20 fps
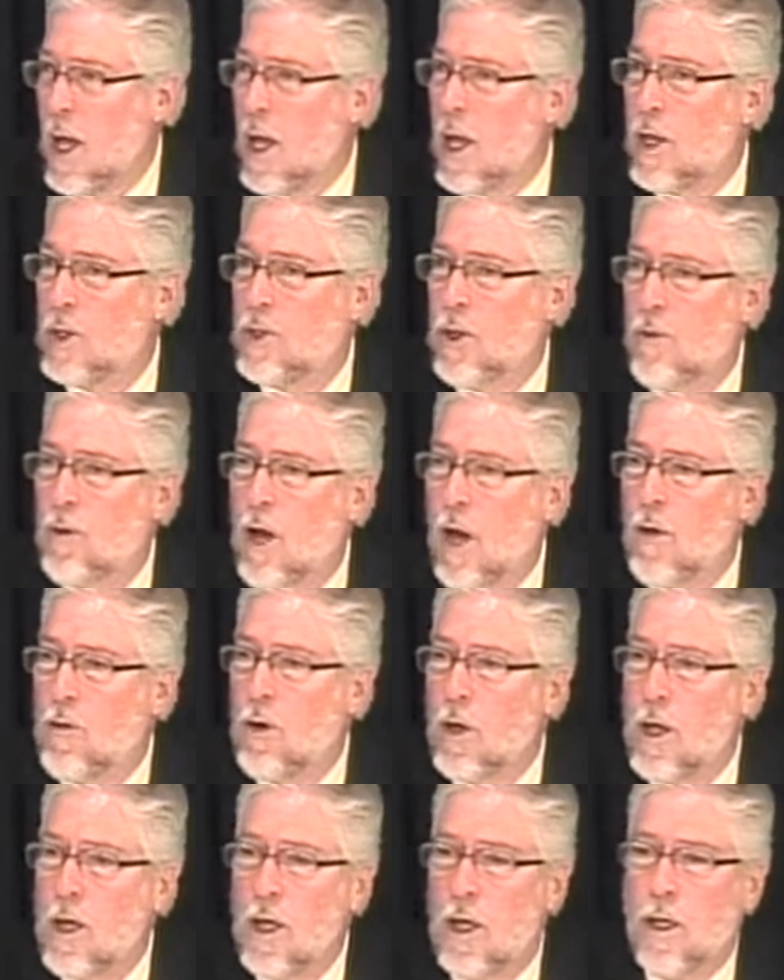As I've
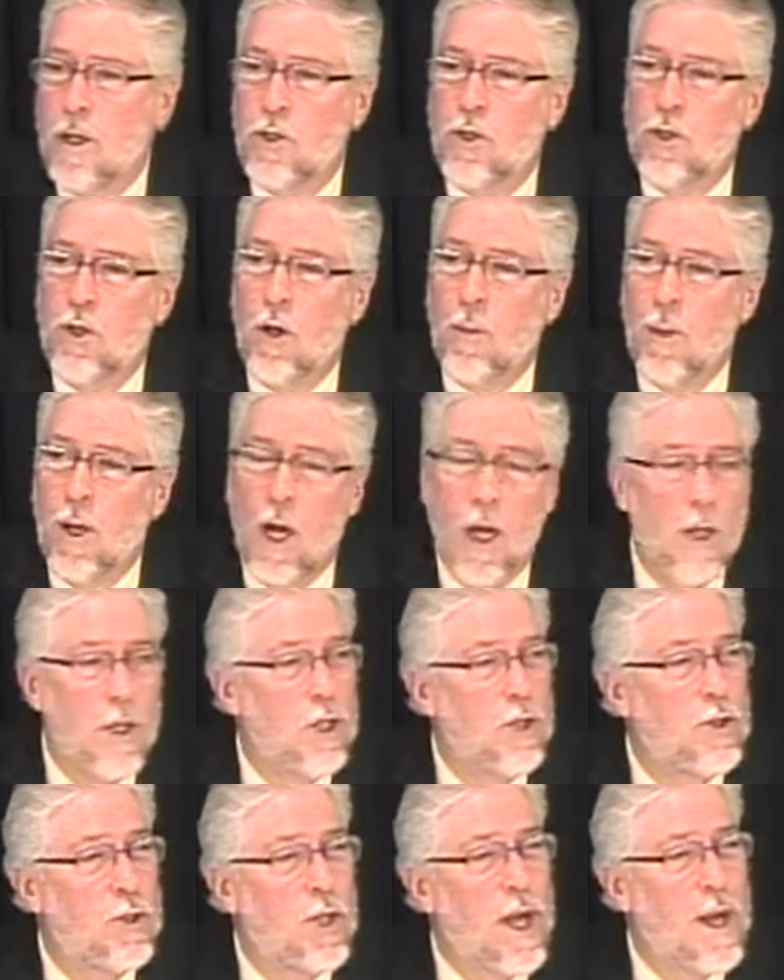covered in a sermon on
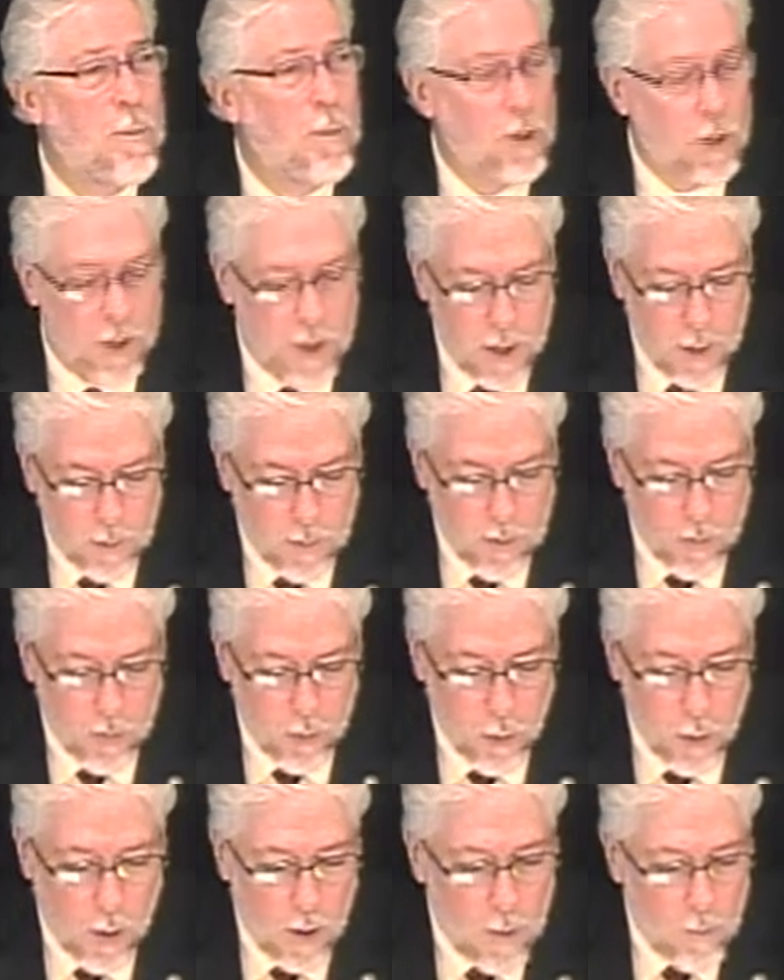discipleship
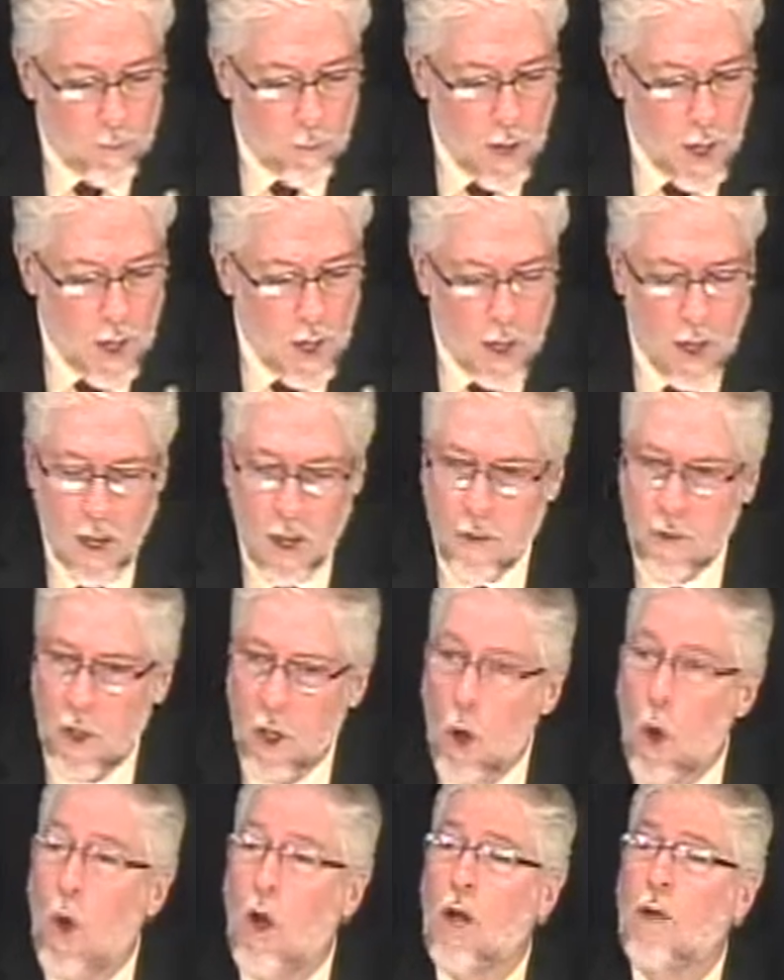before, the
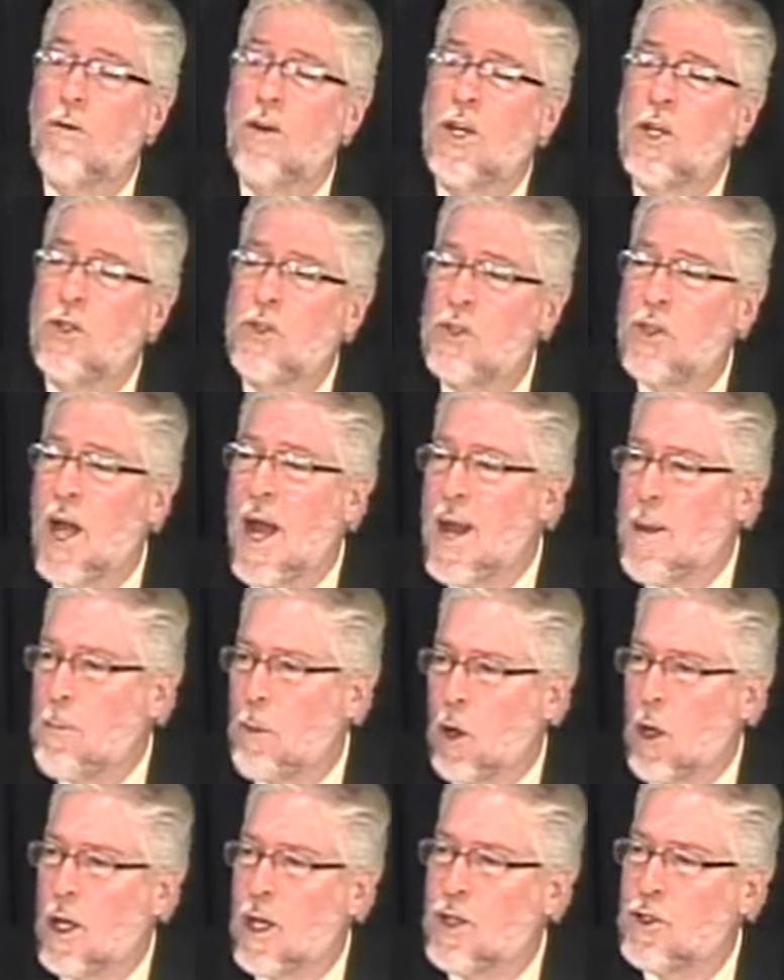goal of a
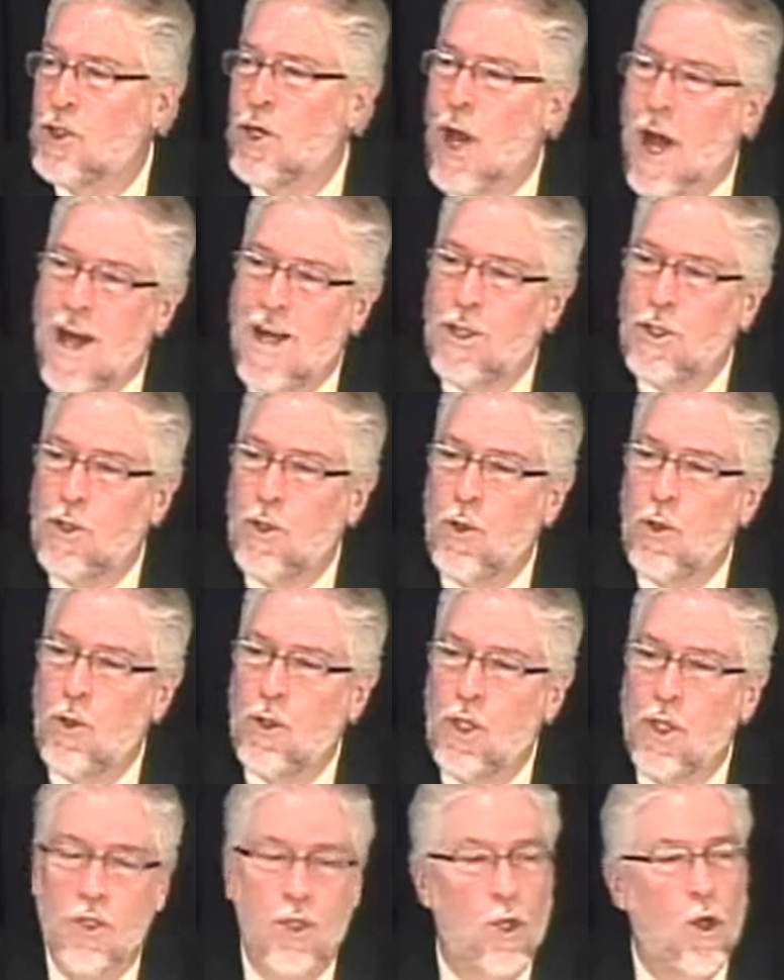disciple is not to
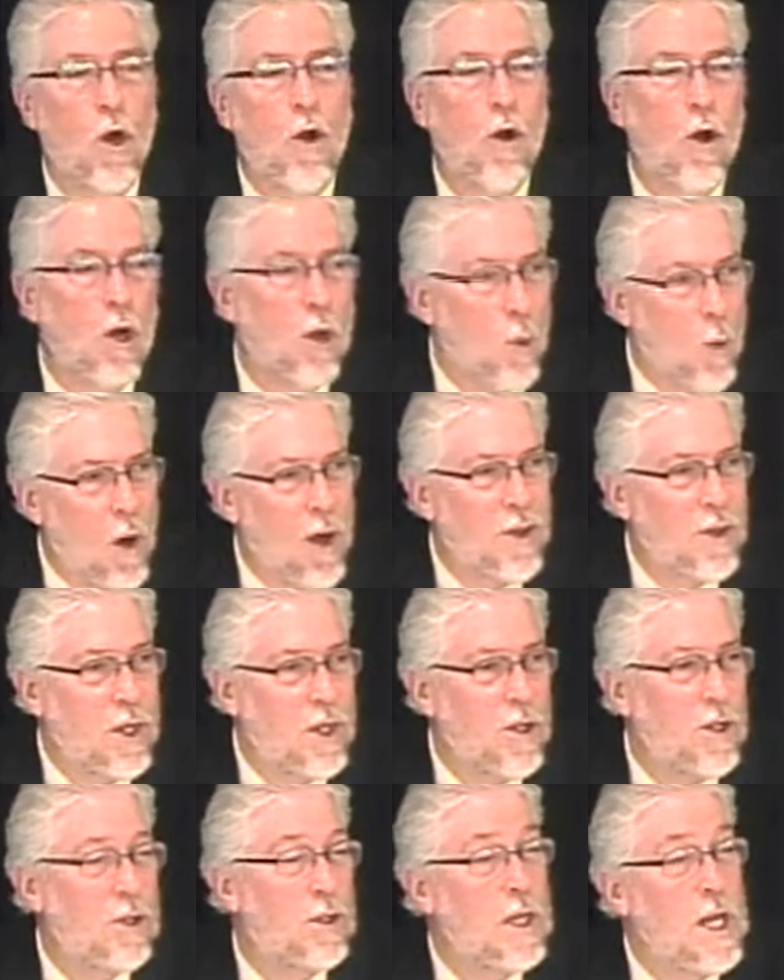just learn what
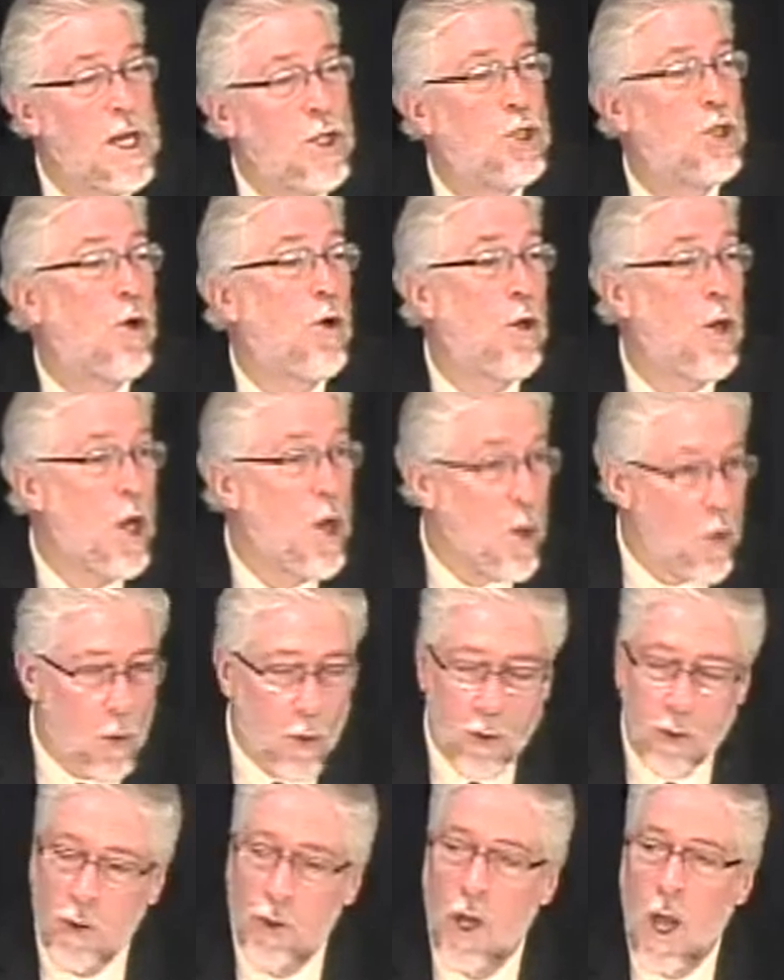the teacher
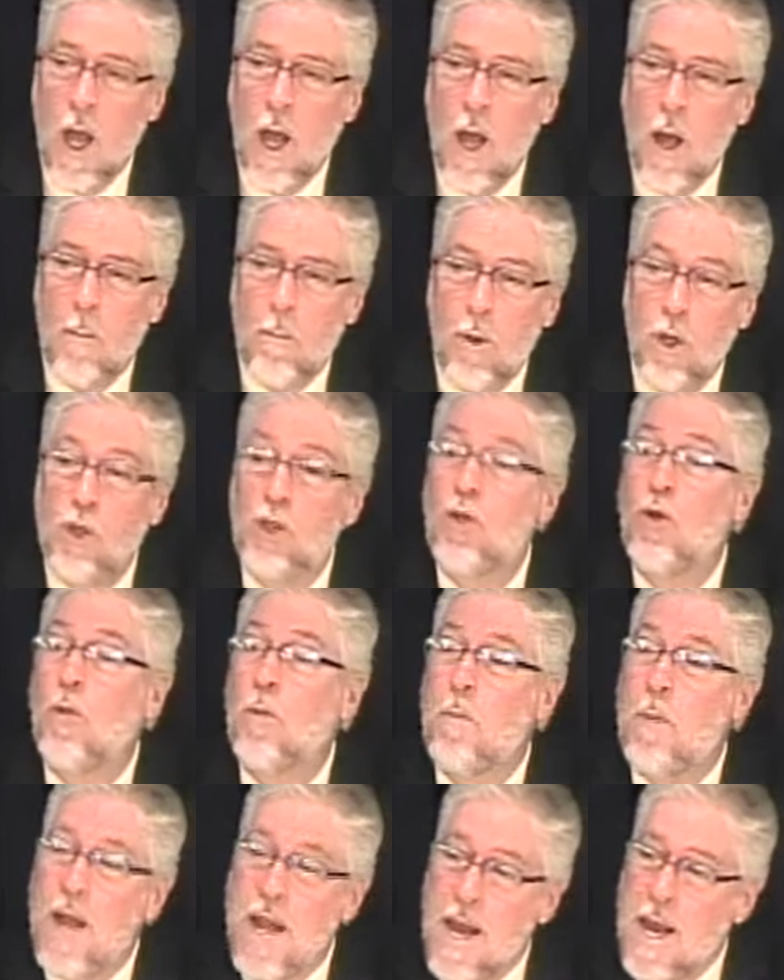knows, but to
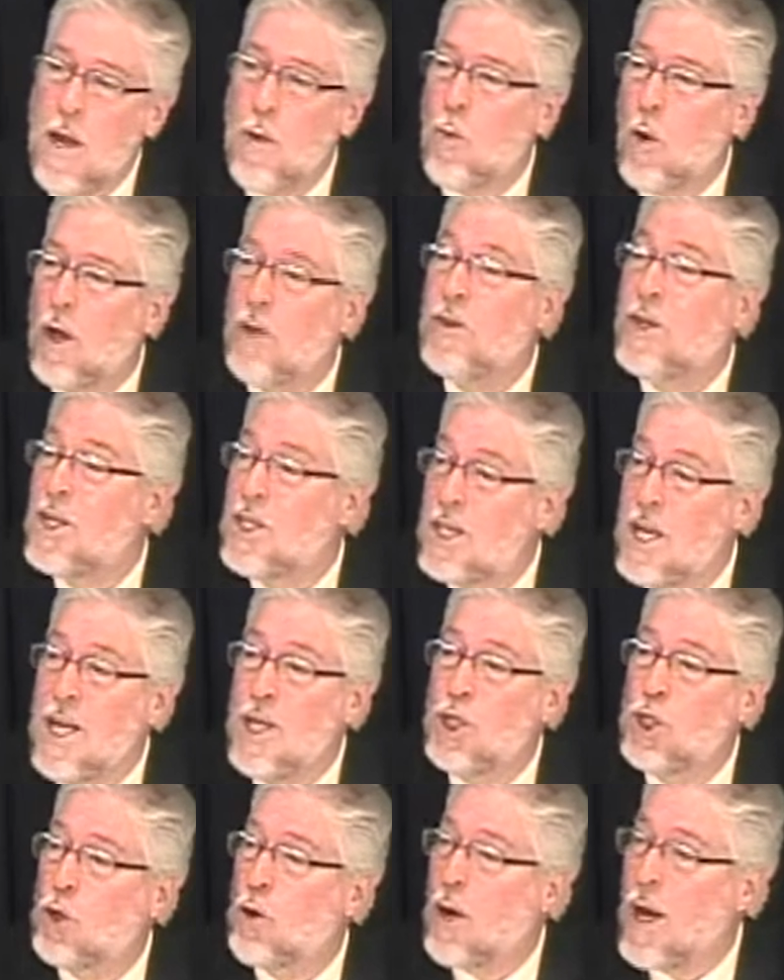be what the
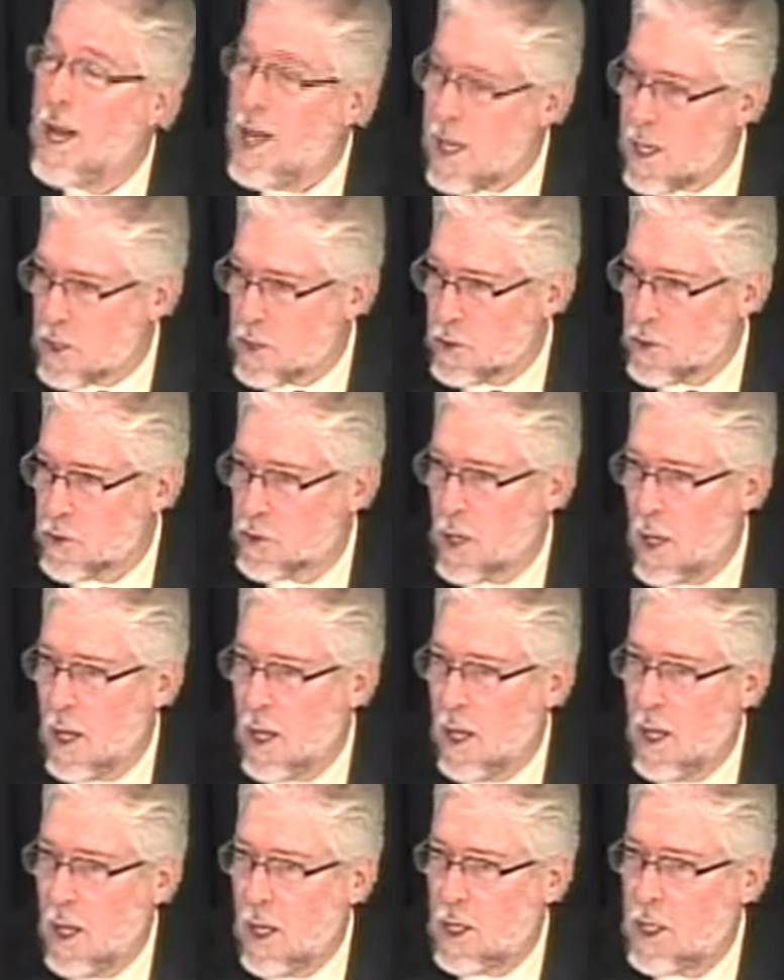teacher is,
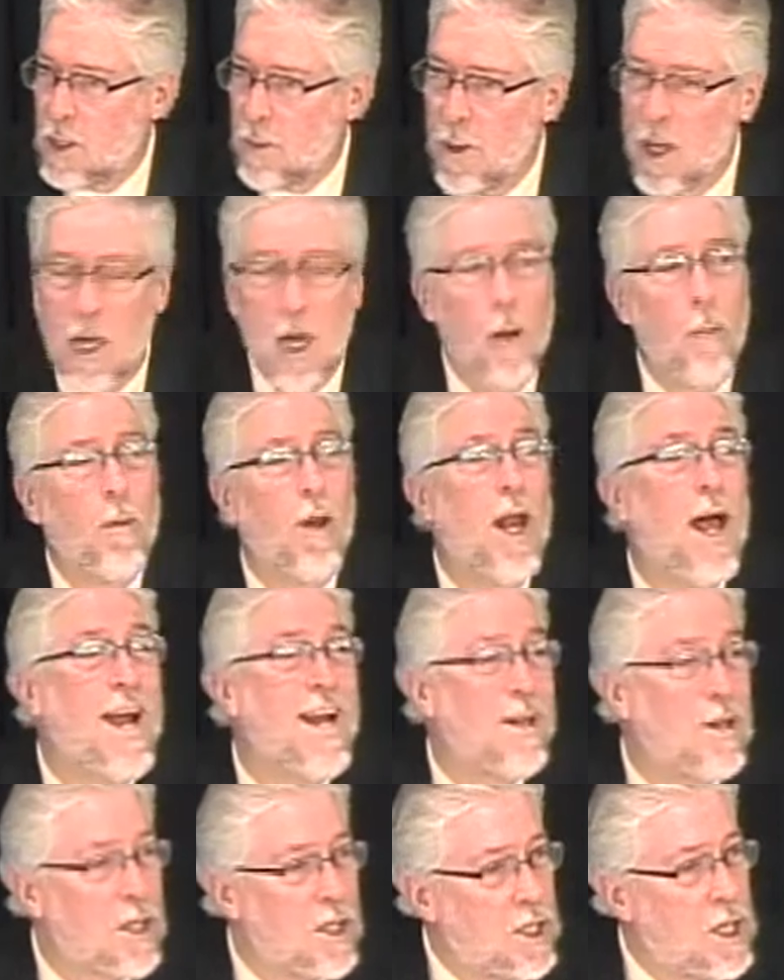to become
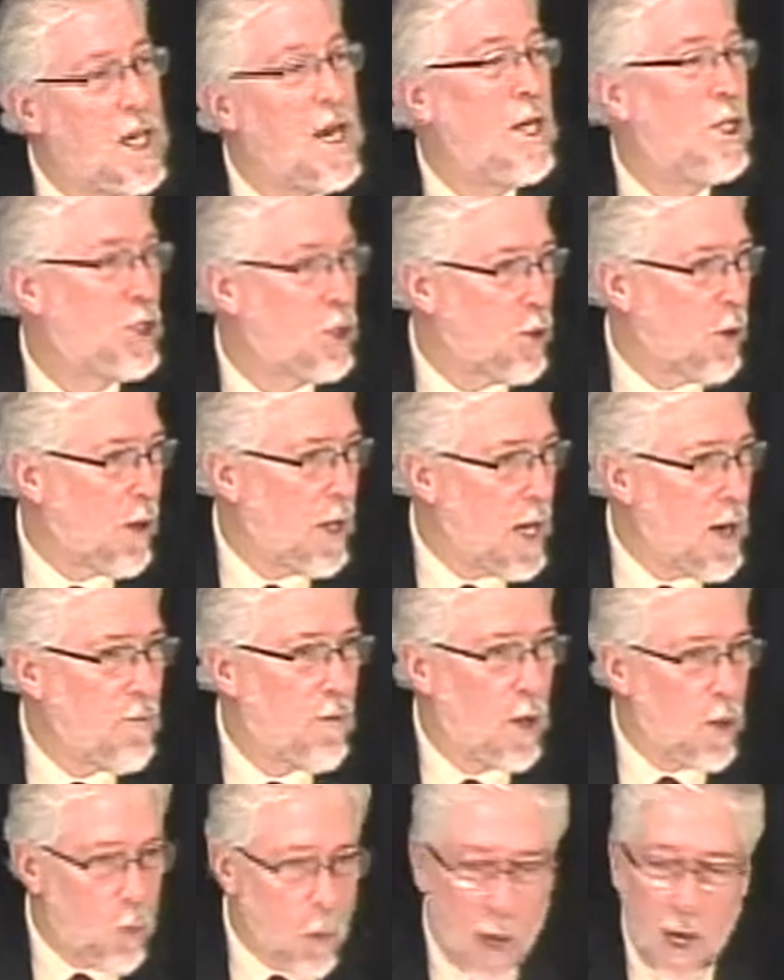like the teacher in
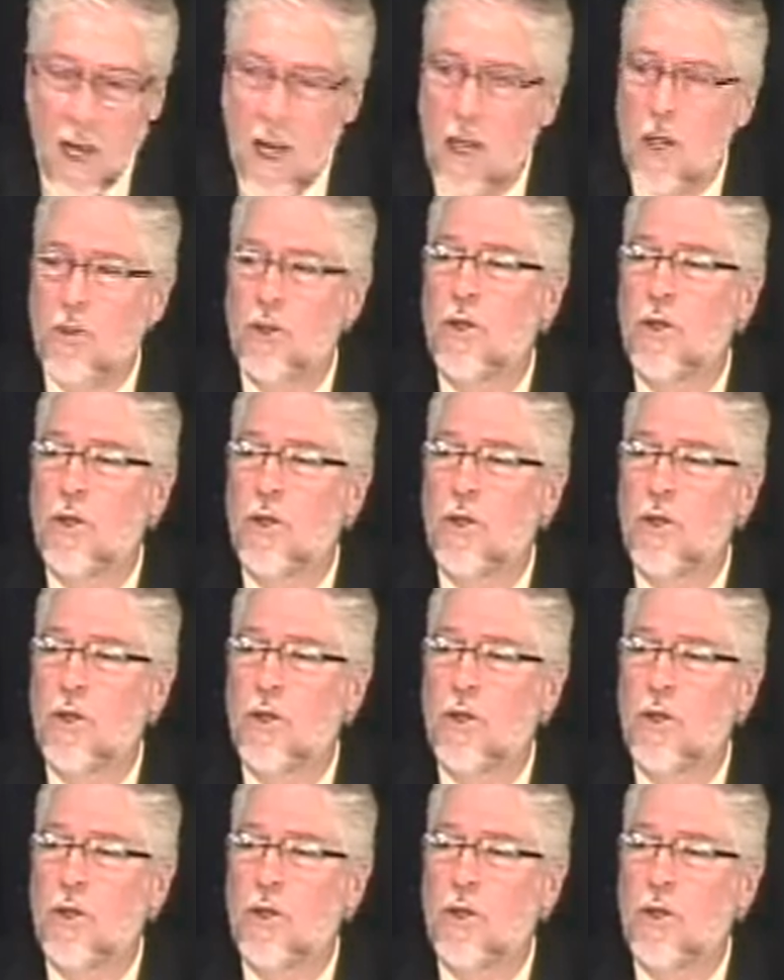every way.